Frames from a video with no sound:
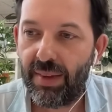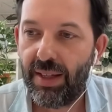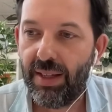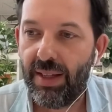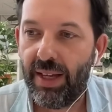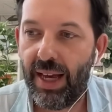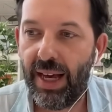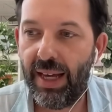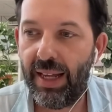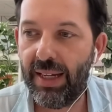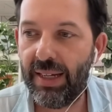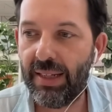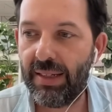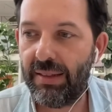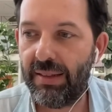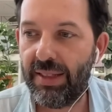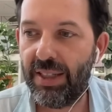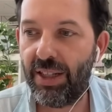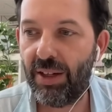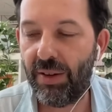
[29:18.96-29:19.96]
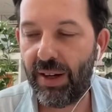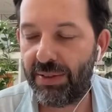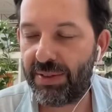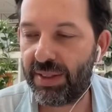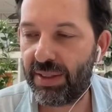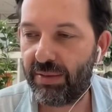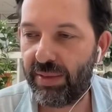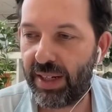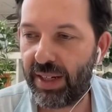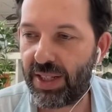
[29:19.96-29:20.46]
And,
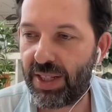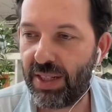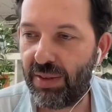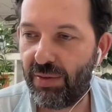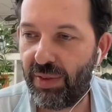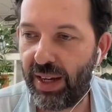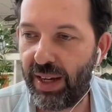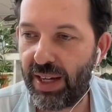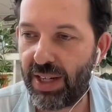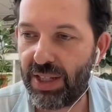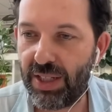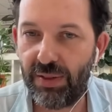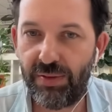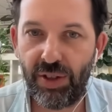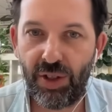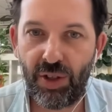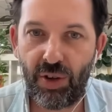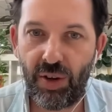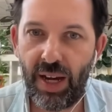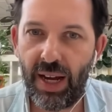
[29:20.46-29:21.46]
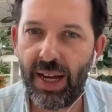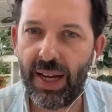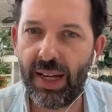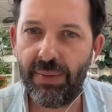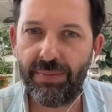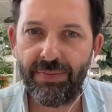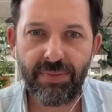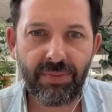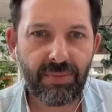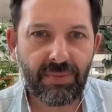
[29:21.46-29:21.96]
after the Russian invasion of
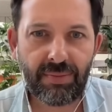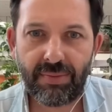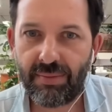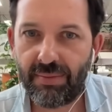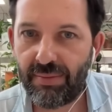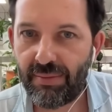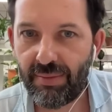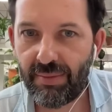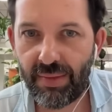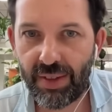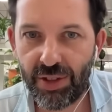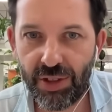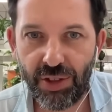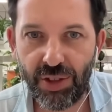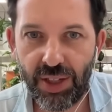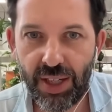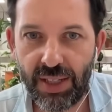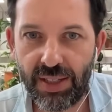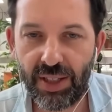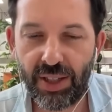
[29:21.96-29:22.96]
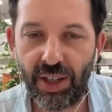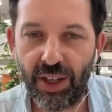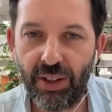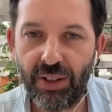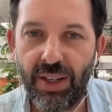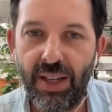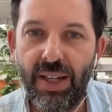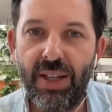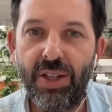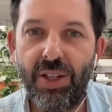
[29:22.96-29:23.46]
Ukraine 2 years ago,
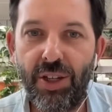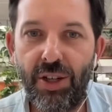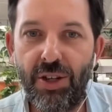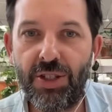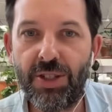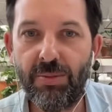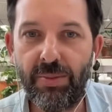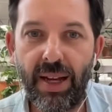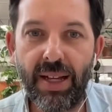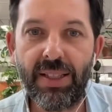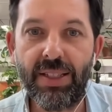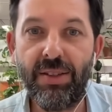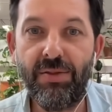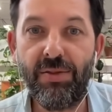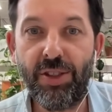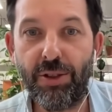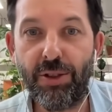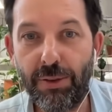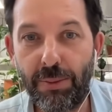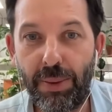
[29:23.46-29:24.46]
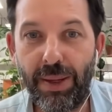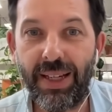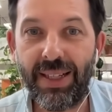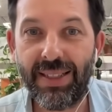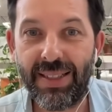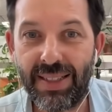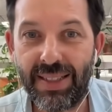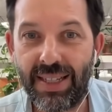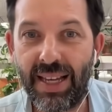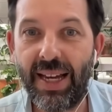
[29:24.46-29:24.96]
huge amounts of
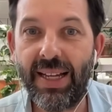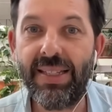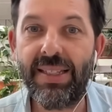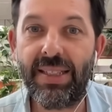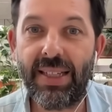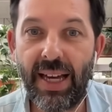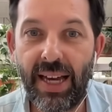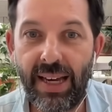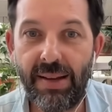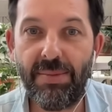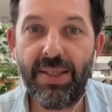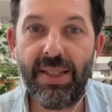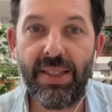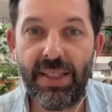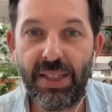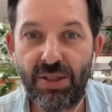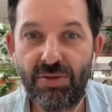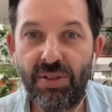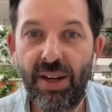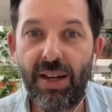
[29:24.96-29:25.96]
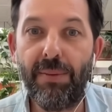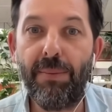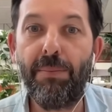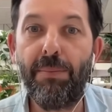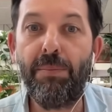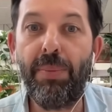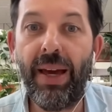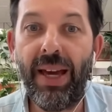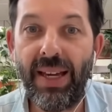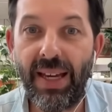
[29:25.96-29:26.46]
European states came to Israel
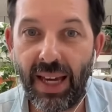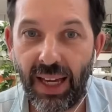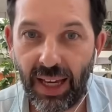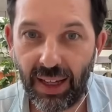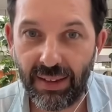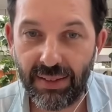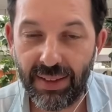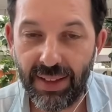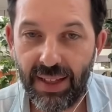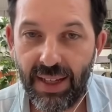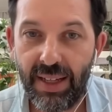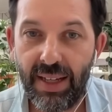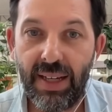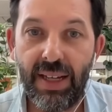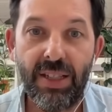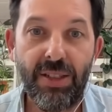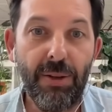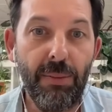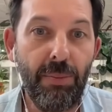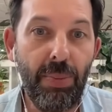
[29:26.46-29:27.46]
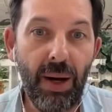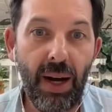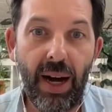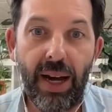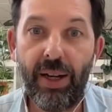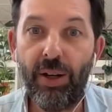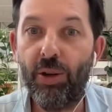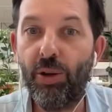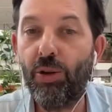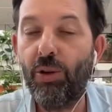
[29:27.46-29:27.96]
begging to
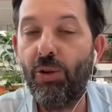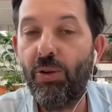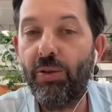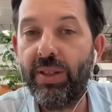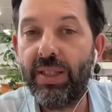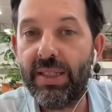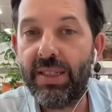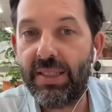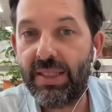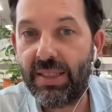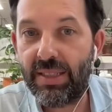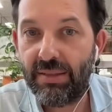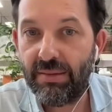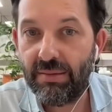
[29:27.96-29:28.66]
buy all this